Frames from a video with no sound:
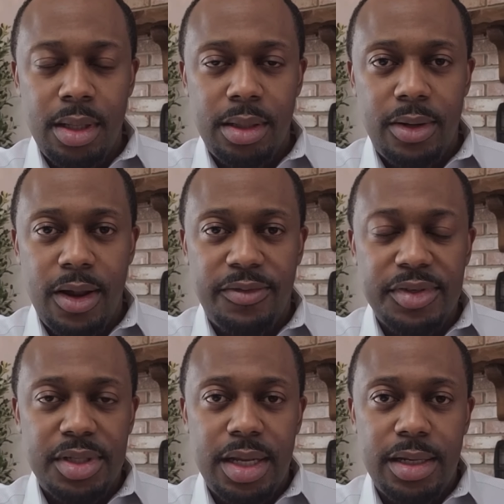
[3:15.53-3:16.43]
Then all of a
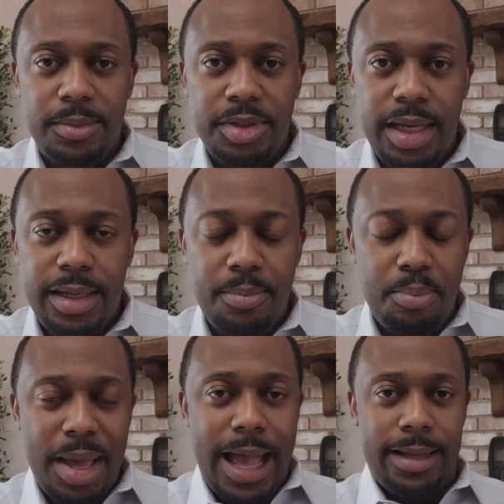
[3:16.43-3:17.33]
sudden, I'm taken
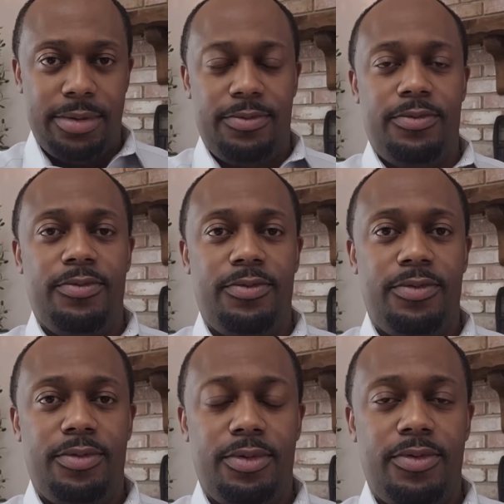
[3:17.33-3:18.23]
back
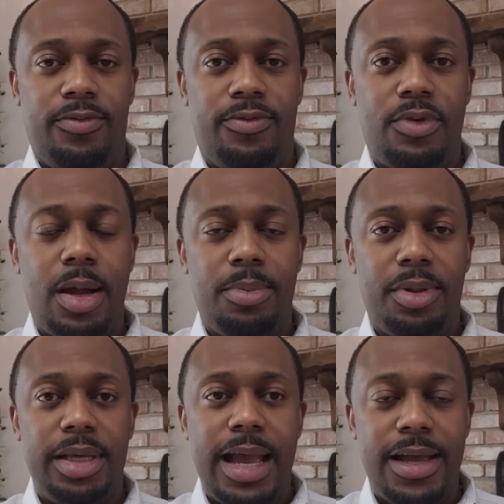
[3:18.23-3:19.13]
from
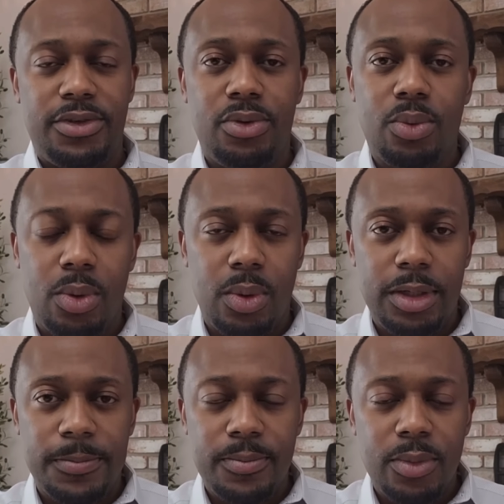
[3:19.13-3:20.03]
the asteroid,
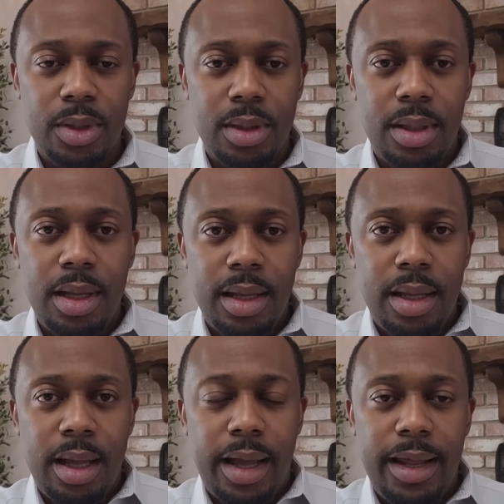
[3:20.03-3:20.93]

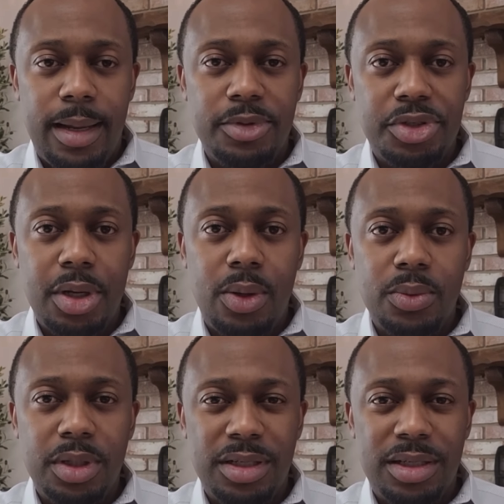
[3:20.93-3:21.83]
and I'm shown